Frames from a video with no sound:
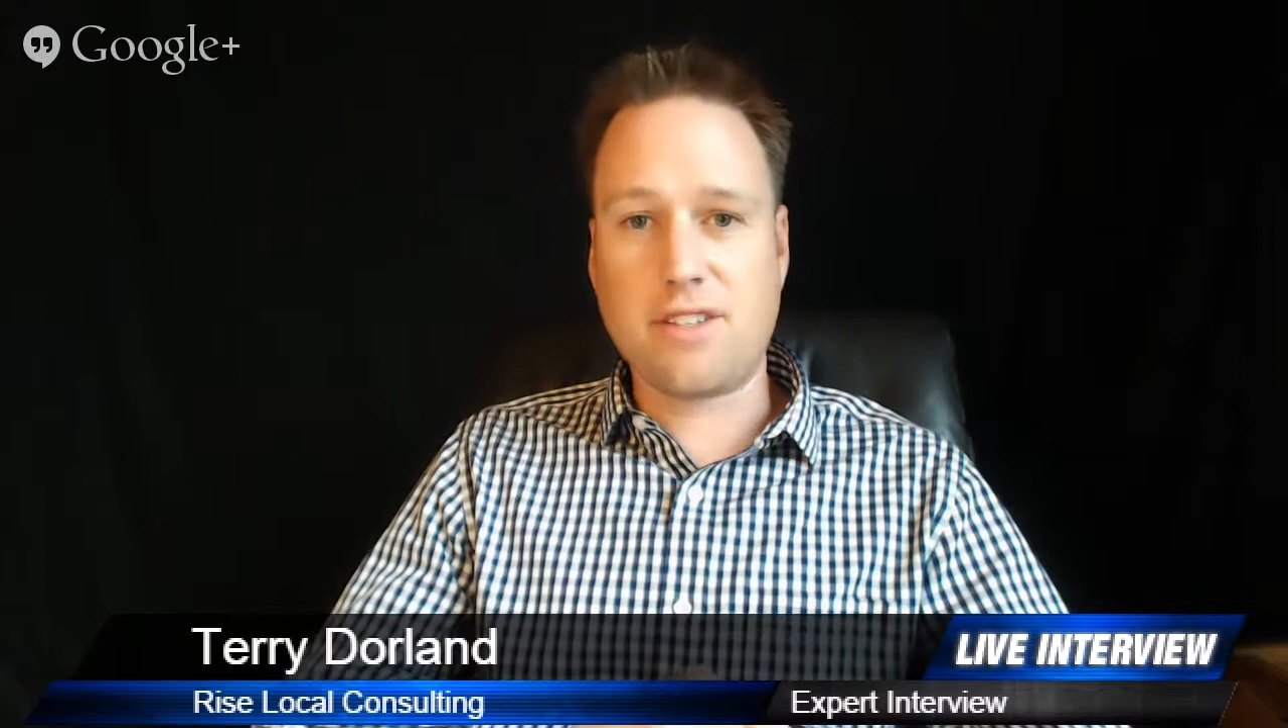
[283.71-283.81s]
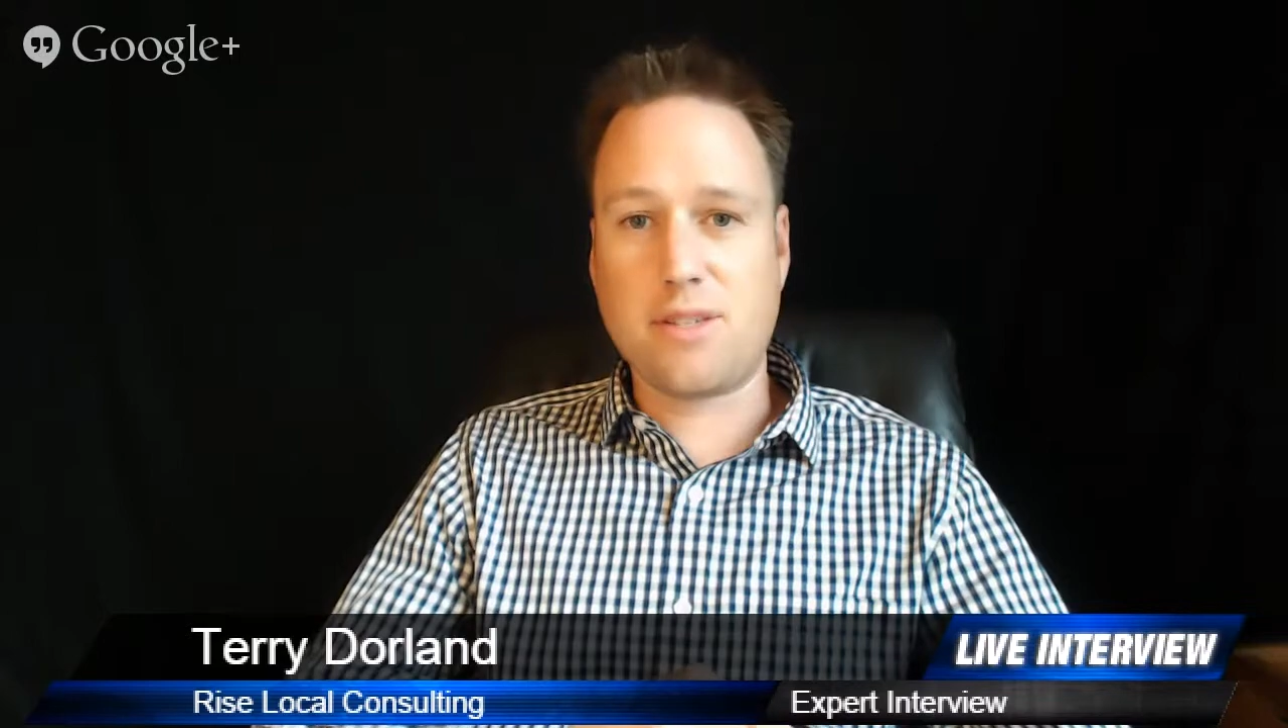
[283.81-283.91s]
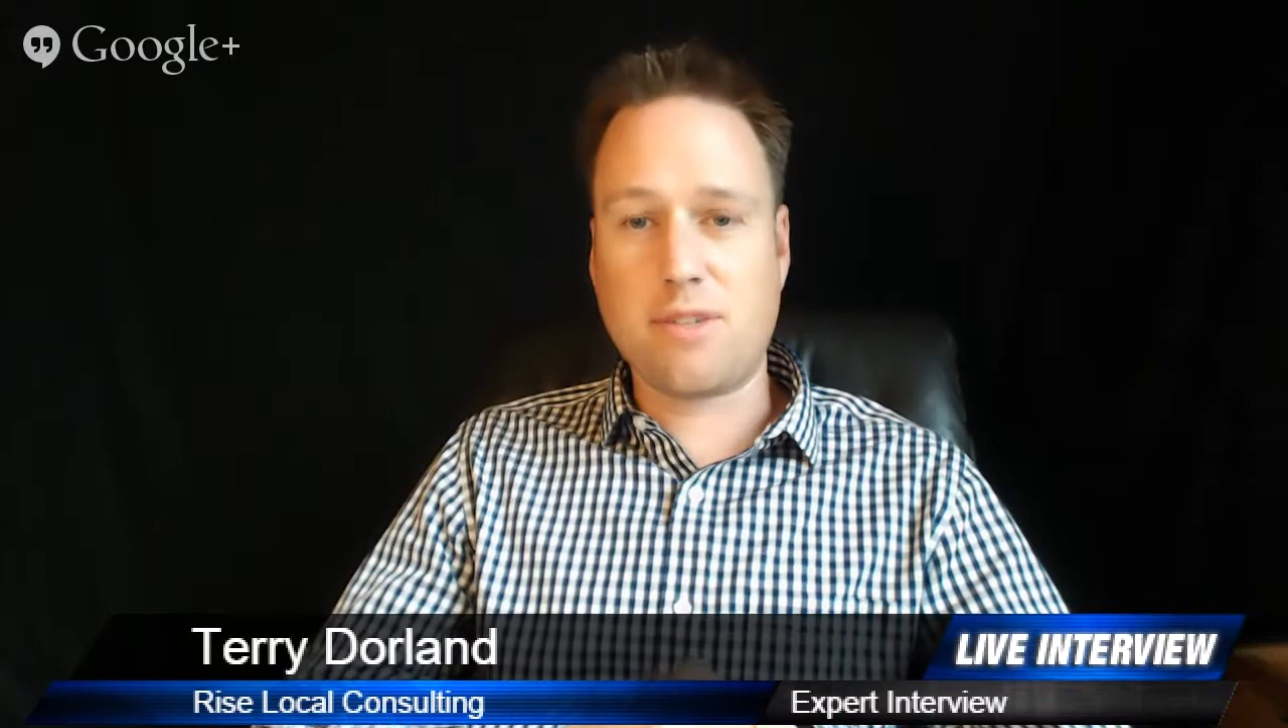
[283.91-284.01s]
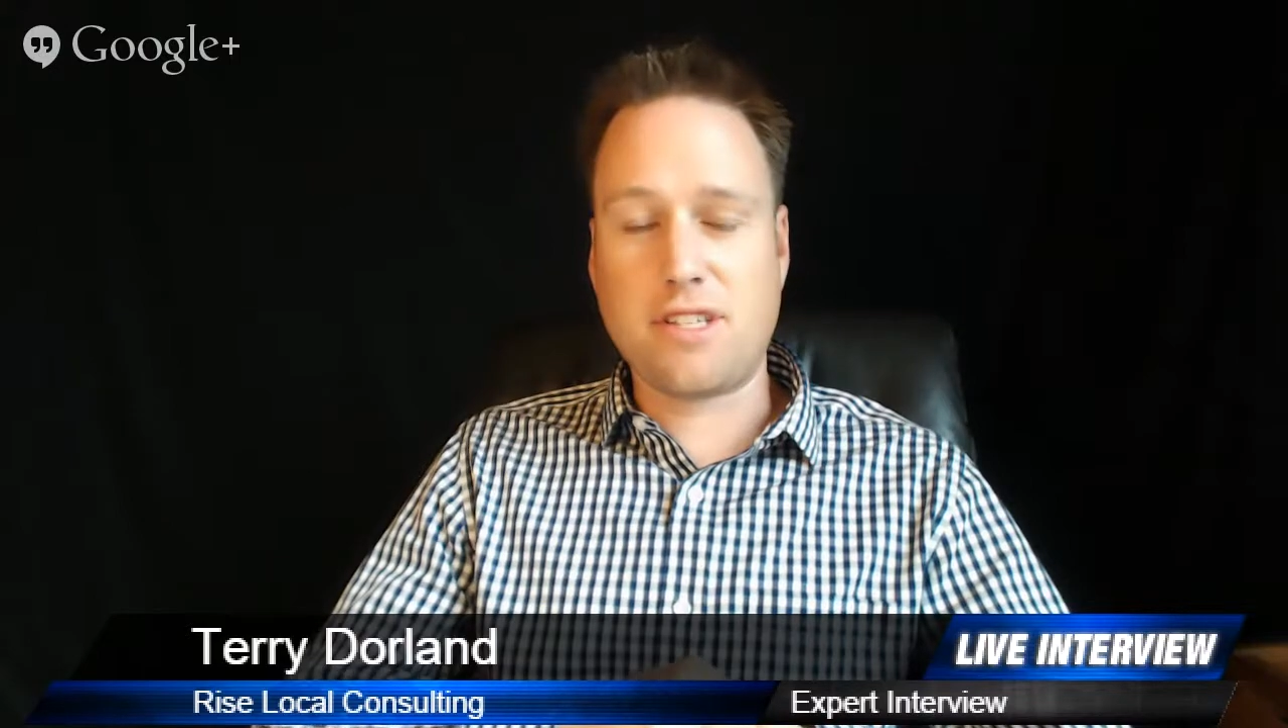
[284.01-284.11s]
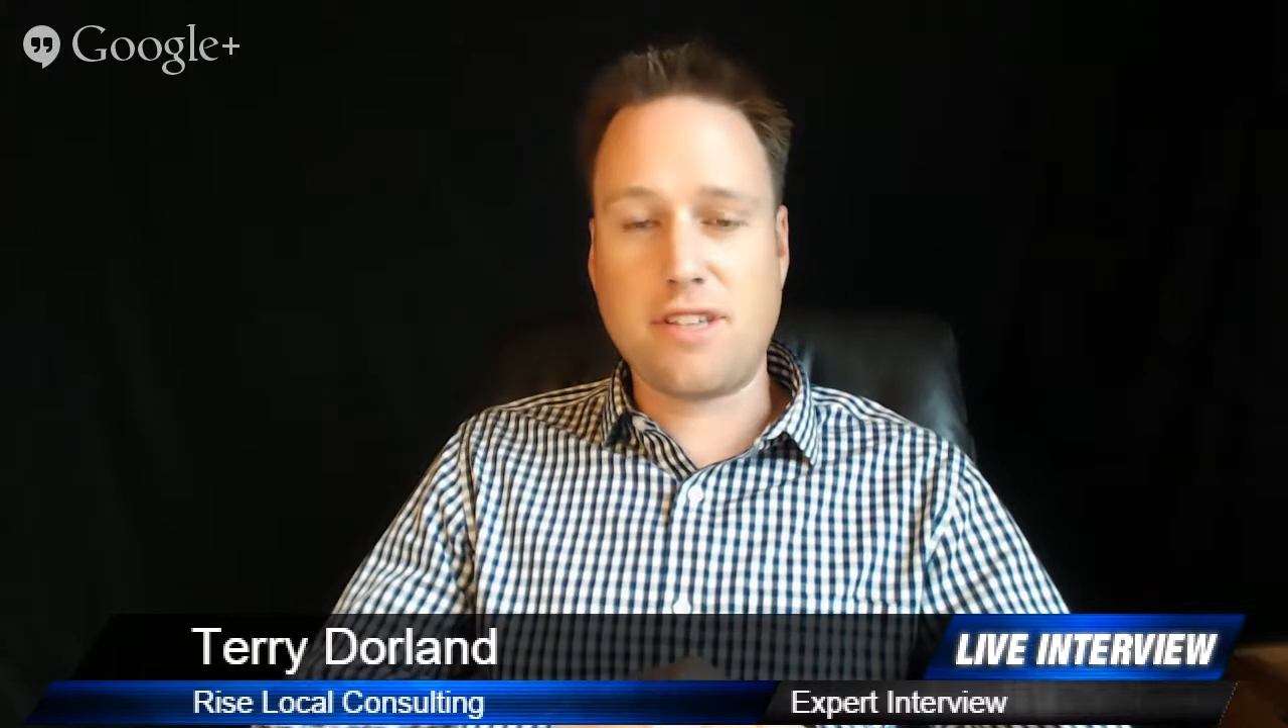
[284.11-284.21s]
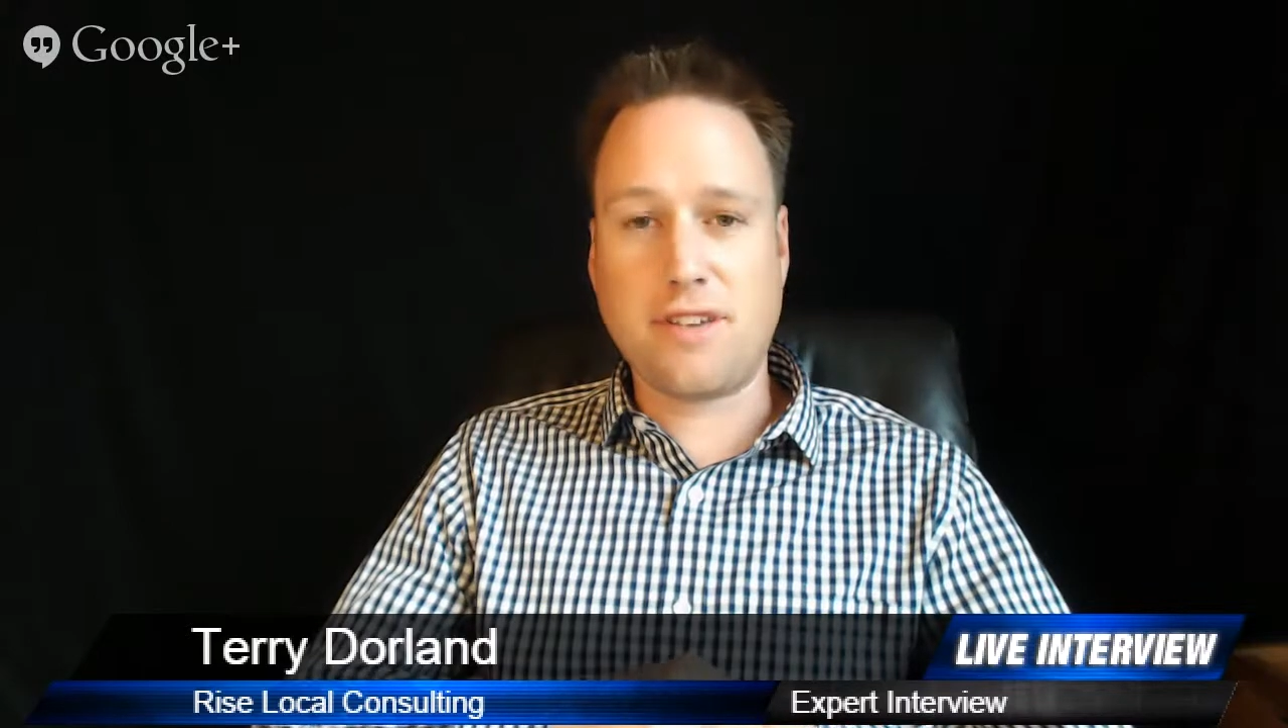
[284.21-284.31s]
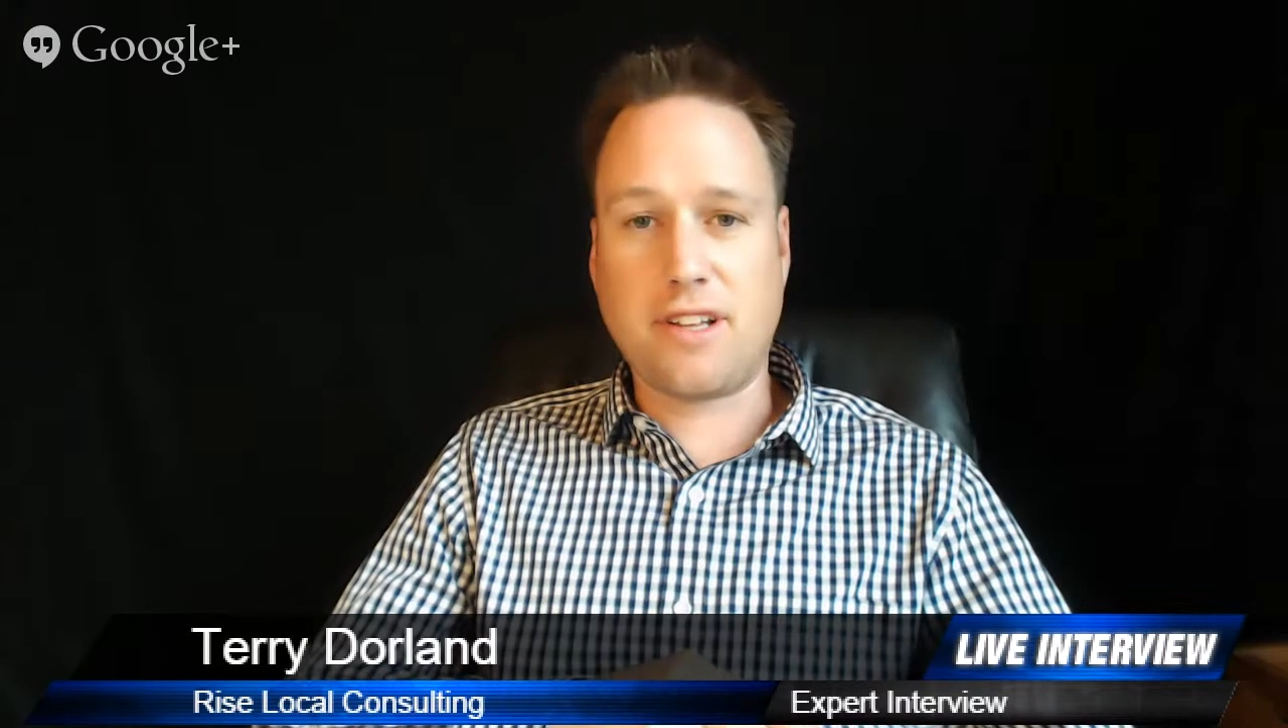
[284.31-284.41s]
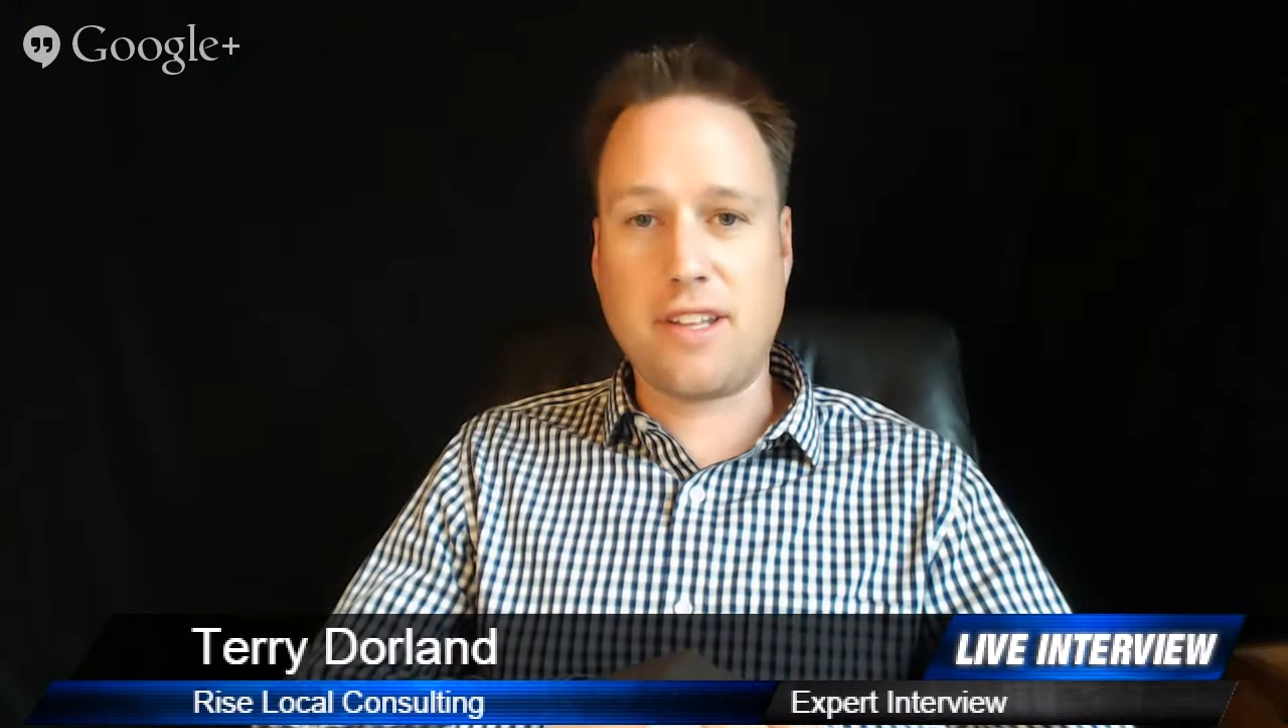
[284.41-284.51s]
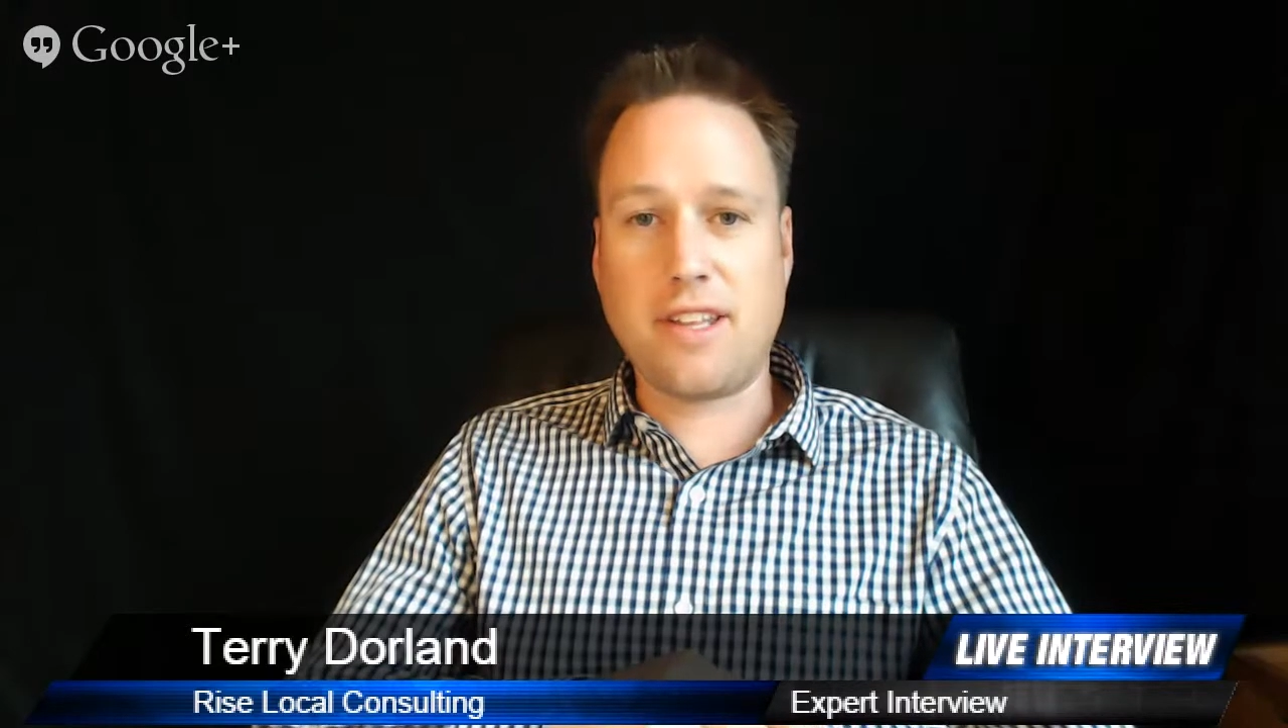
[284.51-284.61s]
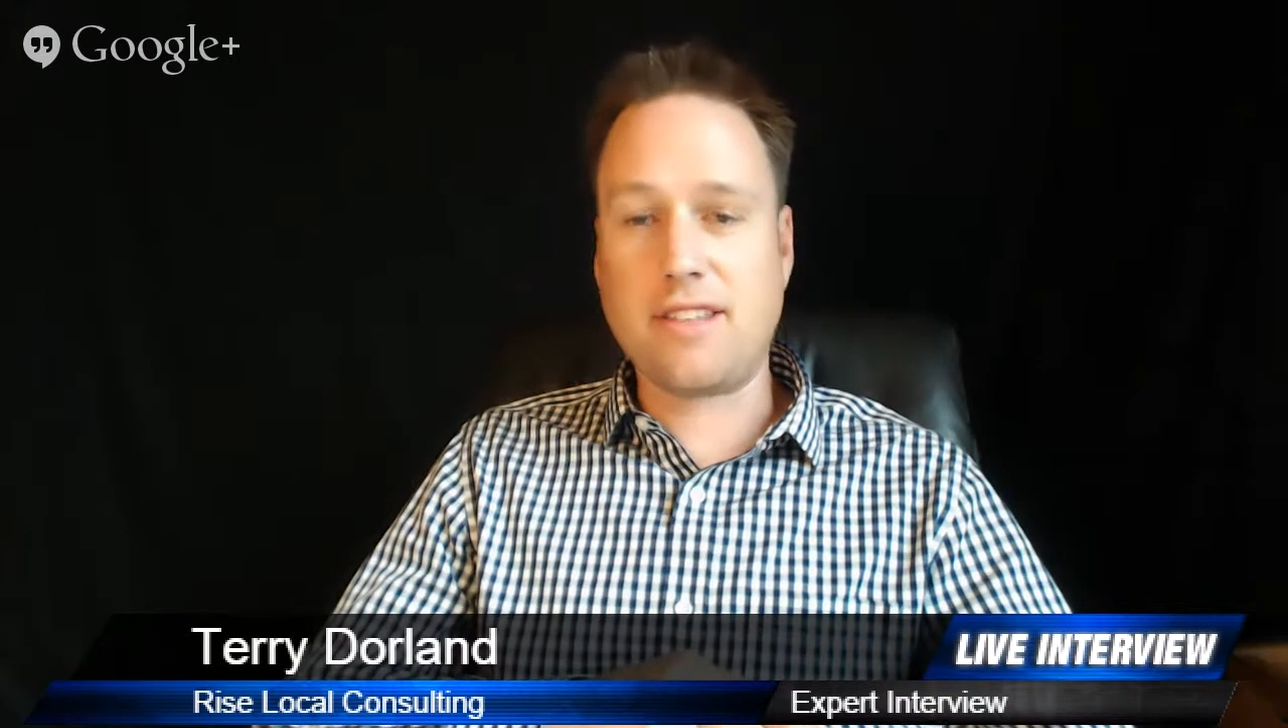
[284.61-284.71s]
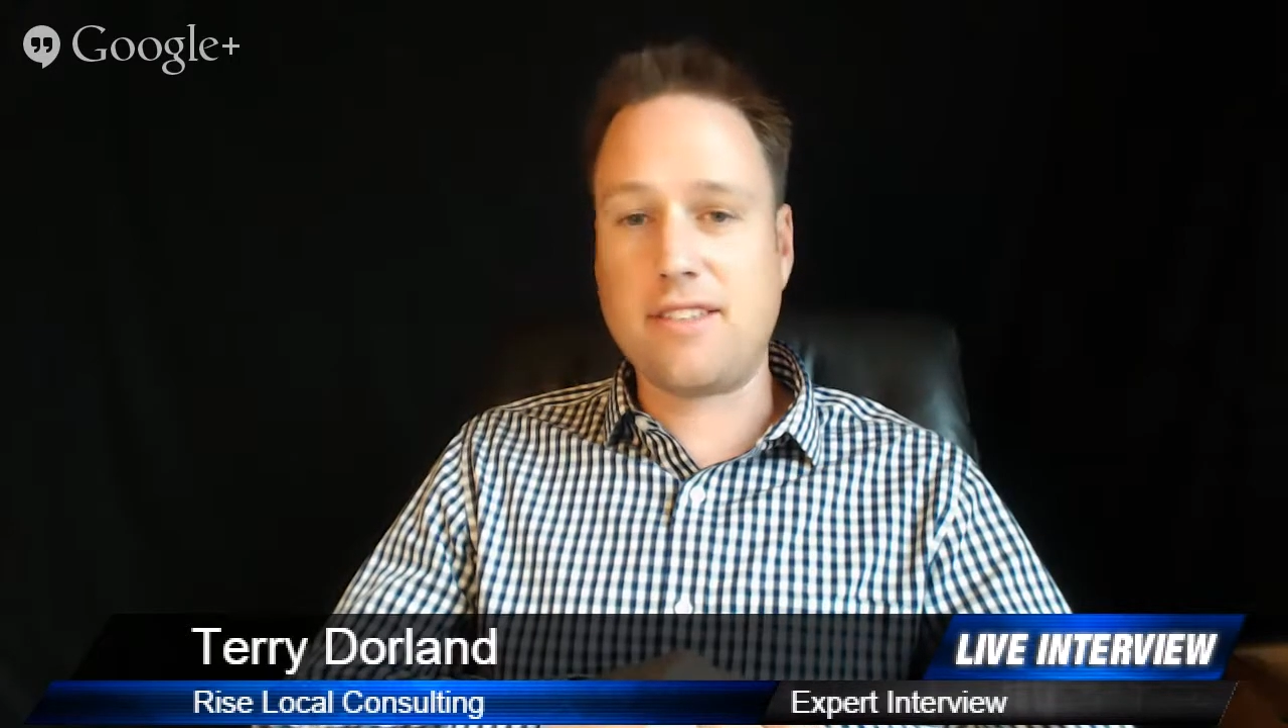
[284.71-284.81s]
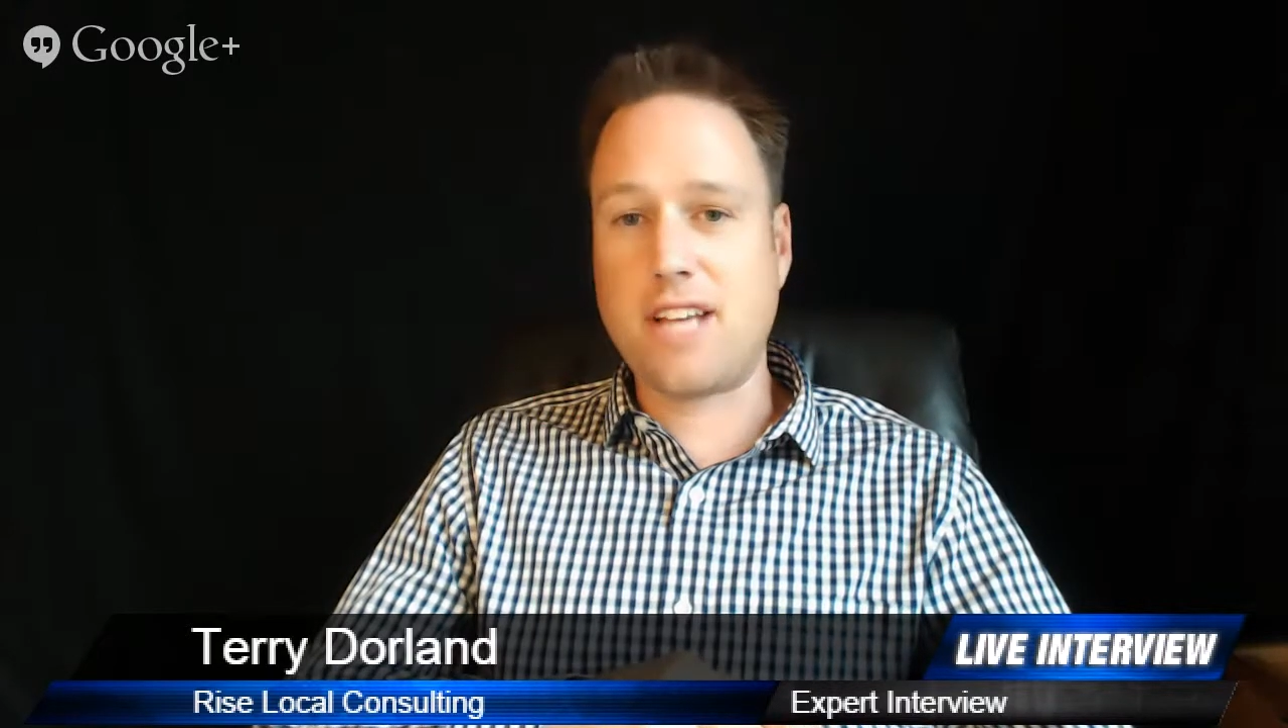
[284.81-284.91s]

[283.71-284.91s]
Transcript: specifically this